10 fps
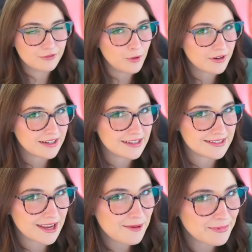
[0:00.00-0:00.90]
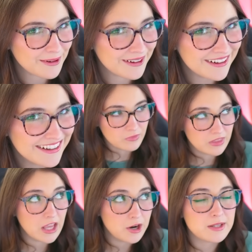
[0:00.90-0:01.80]
For example,
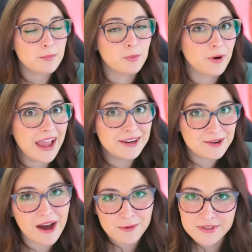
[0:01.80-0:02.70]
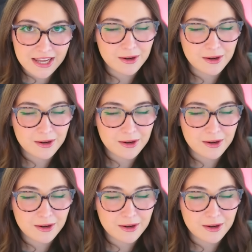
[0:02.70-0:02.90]
there is a brand new update